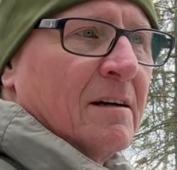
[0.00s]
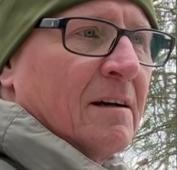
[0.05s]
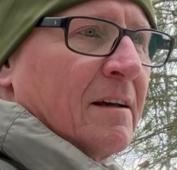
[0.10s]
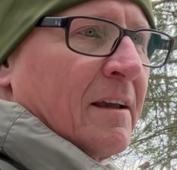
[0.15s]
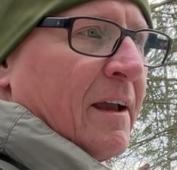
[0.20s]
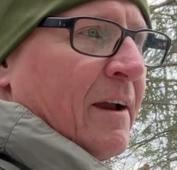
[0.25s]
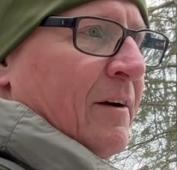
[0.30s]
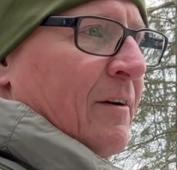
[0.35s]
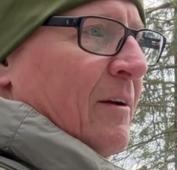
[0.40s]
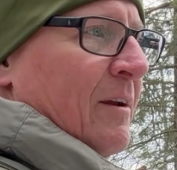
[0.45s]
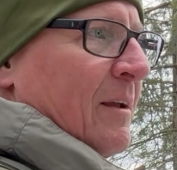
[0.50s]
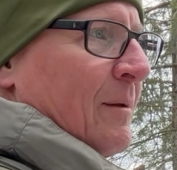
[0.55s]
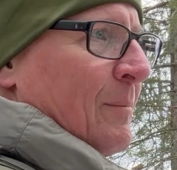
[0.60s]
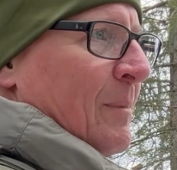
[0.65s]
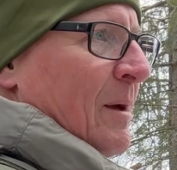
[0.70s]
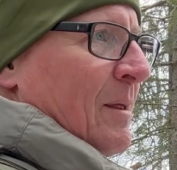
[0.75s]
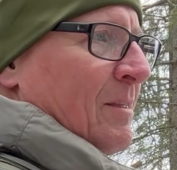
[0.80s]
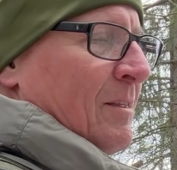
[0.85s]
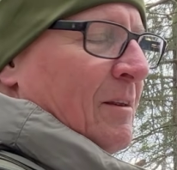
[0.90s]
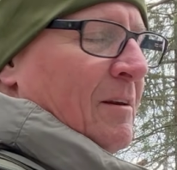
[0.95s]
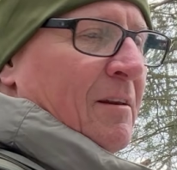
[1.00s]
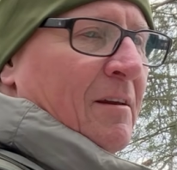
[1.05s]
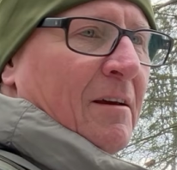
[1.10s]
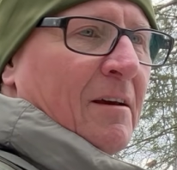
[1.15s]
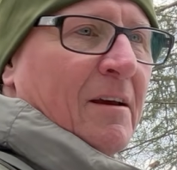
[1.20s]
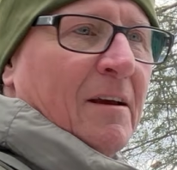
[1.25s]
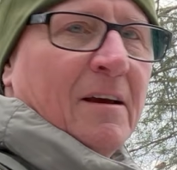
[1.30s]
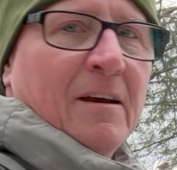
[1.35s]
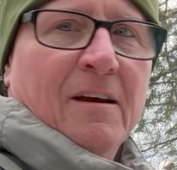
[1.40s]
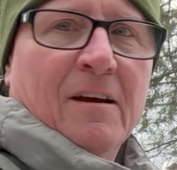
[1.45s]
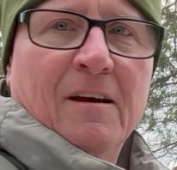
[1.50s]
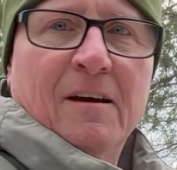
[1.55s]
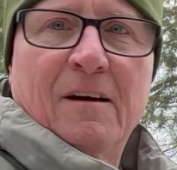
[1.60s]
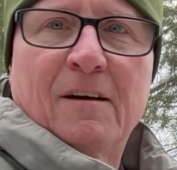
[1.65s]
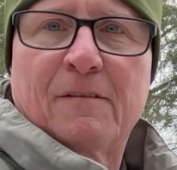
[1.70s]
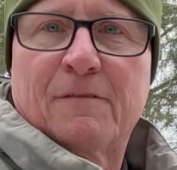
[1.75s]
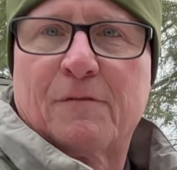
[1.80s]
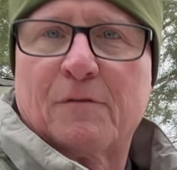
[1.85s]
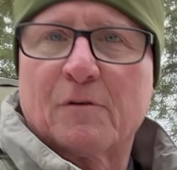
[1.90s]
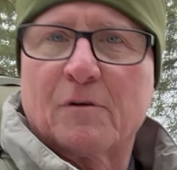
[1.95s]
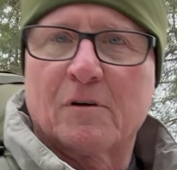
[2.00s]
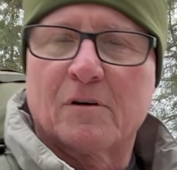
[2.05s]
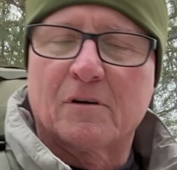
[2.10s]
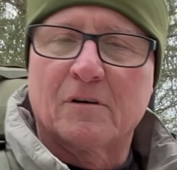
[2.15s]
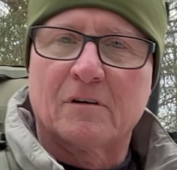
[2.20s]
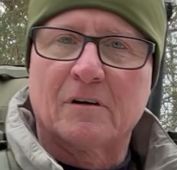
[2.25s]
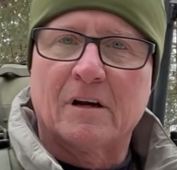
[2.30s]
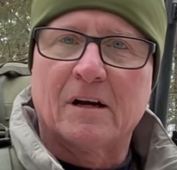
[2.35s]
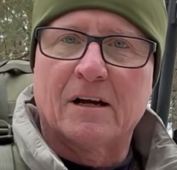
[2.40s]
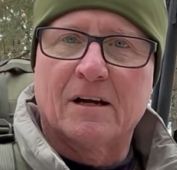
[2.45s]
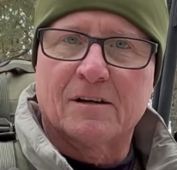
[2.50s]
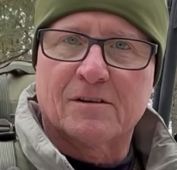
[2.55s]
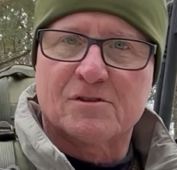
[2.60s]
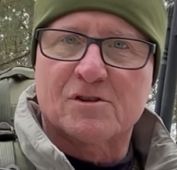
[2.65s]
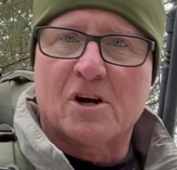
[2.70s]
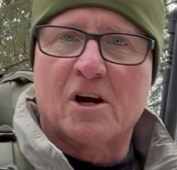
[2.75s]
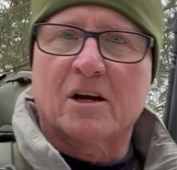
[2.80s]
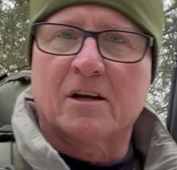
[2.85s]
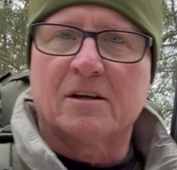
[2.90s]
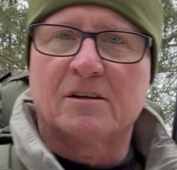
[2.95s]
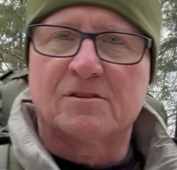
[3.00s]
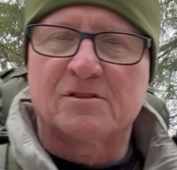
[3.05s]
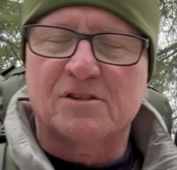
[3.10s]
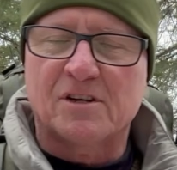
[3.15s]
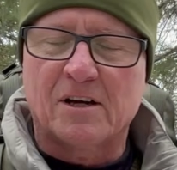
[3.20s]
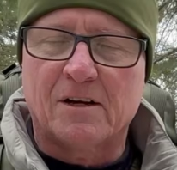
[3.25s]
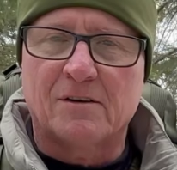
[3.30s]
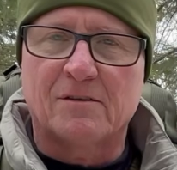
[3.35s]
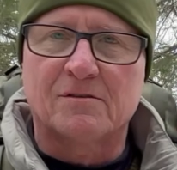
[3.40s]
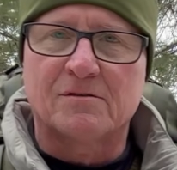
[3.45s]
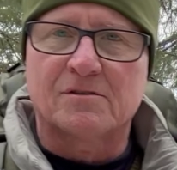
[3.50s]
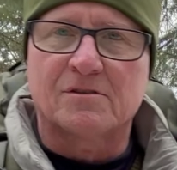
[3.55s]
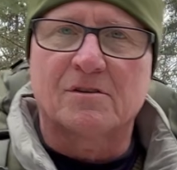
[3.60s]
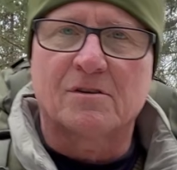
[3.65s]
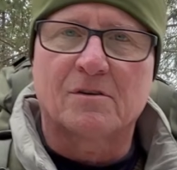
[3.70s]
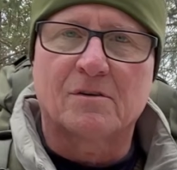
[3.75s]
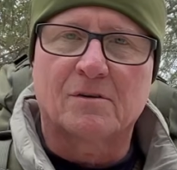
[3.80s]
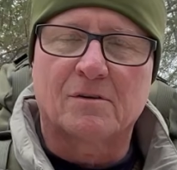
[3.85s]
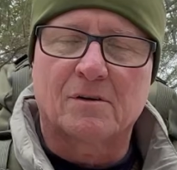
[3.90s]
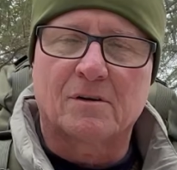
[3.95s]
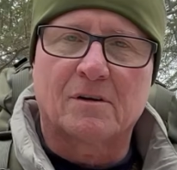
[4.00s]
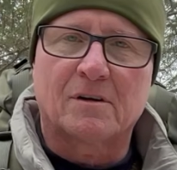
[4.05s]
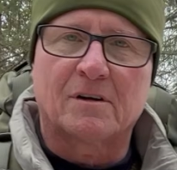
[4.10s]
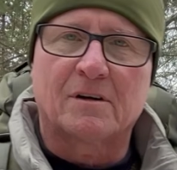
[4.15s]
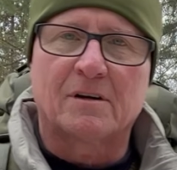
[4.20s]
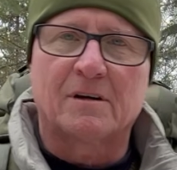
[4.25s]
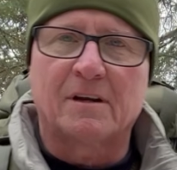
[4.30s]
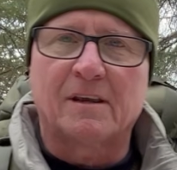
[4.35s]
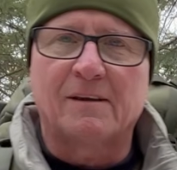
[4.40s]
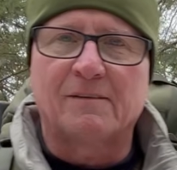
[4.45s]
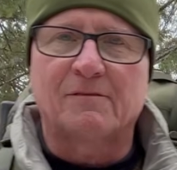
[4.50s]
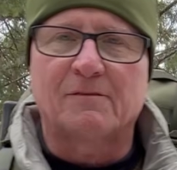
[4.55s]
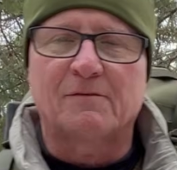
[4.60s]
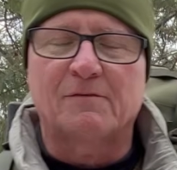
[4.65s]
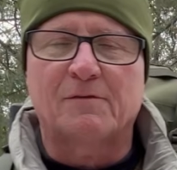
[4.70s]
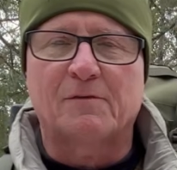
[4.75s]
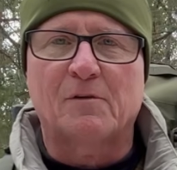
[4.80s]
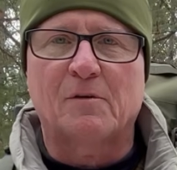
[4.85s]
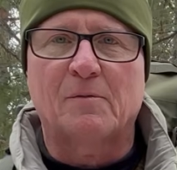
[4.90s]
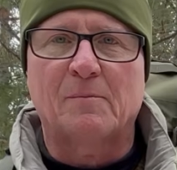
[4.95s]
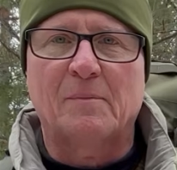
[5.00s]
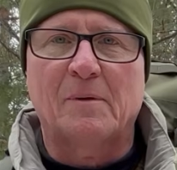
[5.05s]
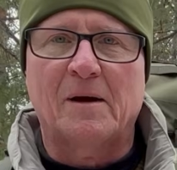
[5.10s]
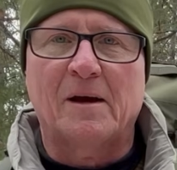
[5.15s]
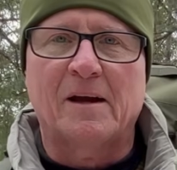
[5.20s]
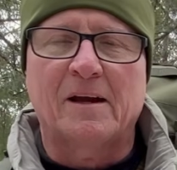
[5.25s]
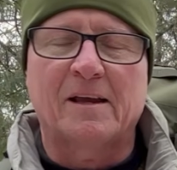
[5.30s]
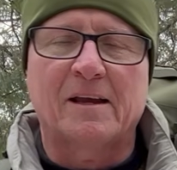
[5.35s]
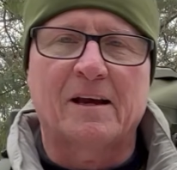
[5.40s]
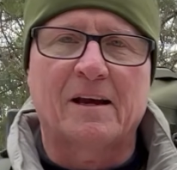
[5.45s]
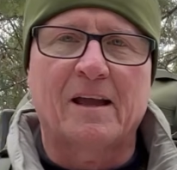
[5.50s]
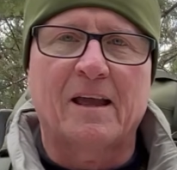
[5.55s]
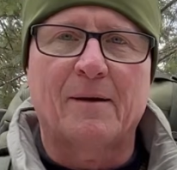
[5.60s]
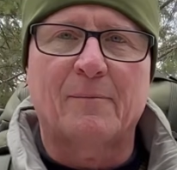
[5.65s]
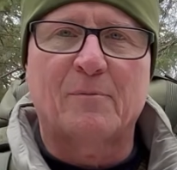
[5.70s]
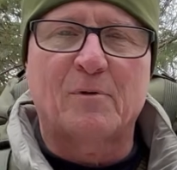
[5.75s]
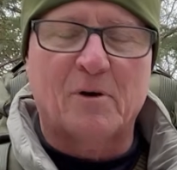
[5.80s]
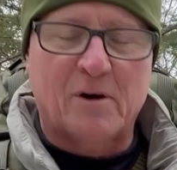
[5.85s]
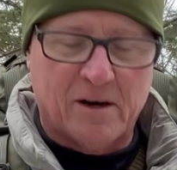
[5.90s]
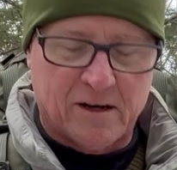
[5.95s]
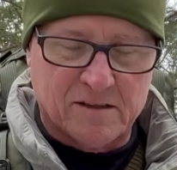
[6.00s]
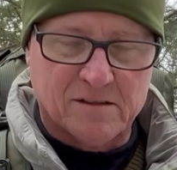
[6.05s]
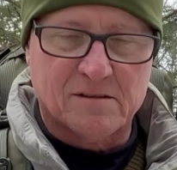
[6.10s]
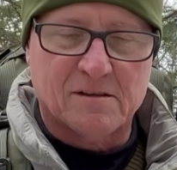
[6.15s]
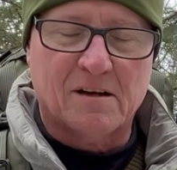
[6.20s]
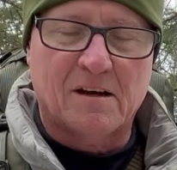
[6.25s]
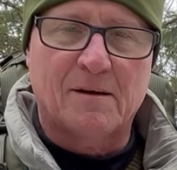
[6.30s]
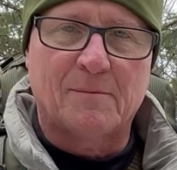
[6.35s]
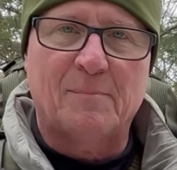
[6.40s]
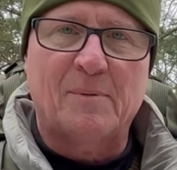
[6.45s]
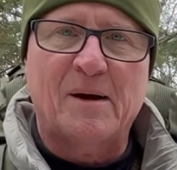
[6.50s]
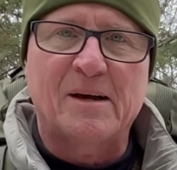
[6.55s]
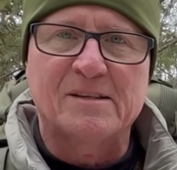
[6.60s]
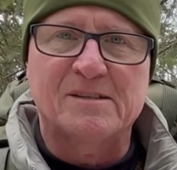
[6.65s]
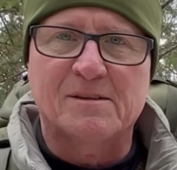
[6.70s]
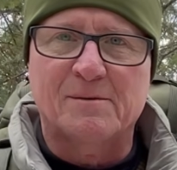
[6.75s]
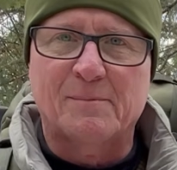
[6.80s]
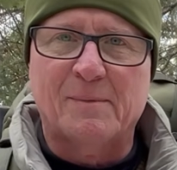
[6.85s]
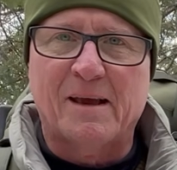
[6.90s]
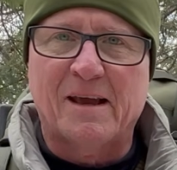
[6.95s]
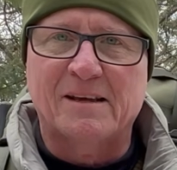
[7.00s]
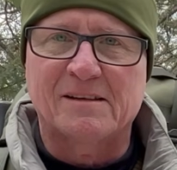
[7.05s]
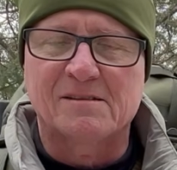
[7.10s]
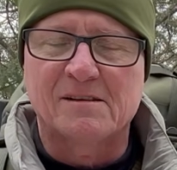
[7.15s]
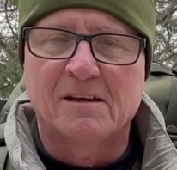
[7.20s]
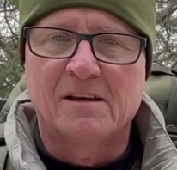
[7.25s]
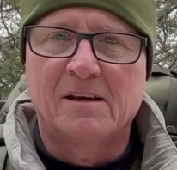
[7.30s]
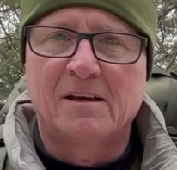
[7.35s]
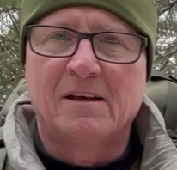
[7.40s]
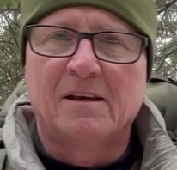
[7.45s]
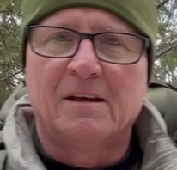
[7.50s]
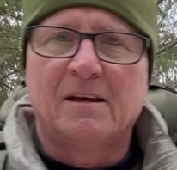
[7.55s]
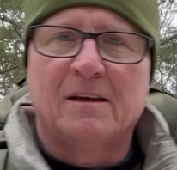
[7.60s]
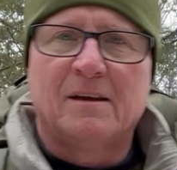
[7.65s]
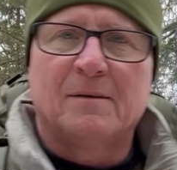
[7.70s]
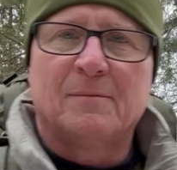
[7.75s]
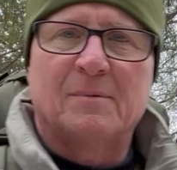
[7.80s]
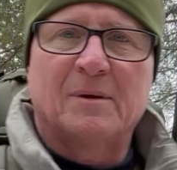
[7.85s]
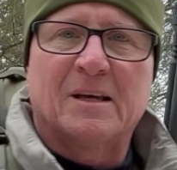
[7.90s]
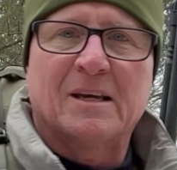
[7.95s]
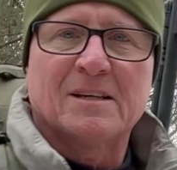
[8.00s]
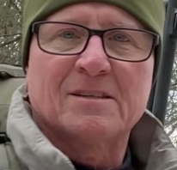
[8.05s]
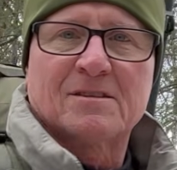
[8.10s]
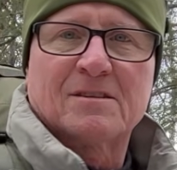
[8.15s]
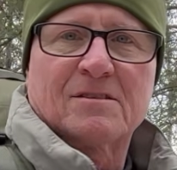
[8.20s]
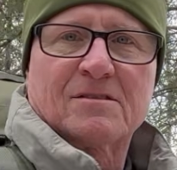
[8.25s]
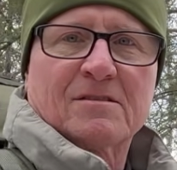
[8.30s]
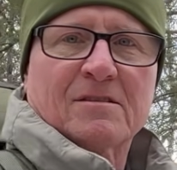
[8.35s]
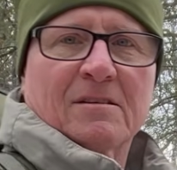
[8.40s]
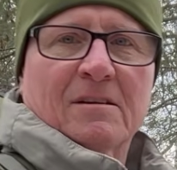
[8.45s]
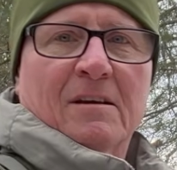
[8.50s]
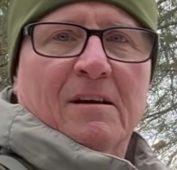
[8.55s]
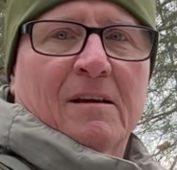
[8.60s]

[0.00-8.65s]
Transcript: carrying method for shotgun shells, or even for my MRX Bison mags, because